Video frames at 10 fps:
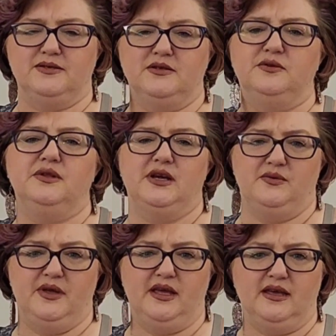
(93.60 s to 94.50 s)
absolutely
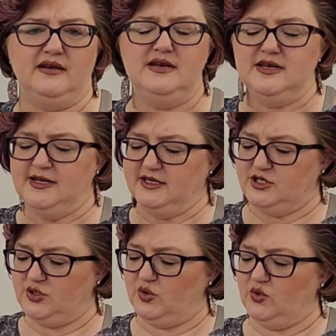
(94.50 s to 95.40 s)
going in
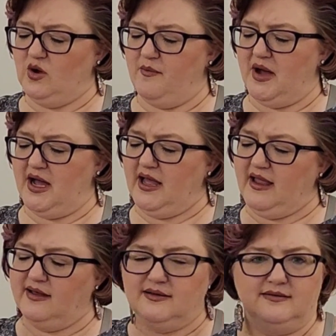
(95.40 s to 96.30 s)
to
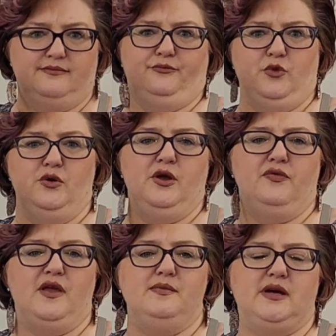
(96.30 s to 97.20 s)
my
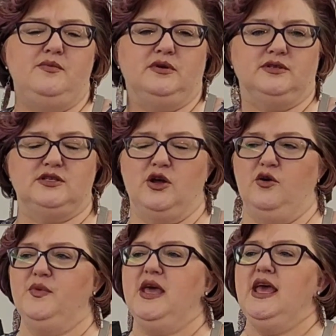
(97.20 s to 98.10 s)
rodeo themed tumblers.
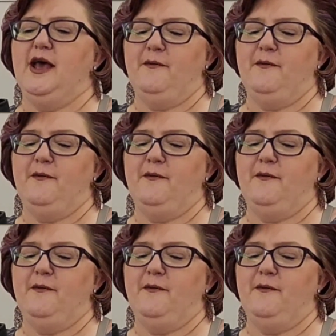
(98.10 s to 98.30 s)
So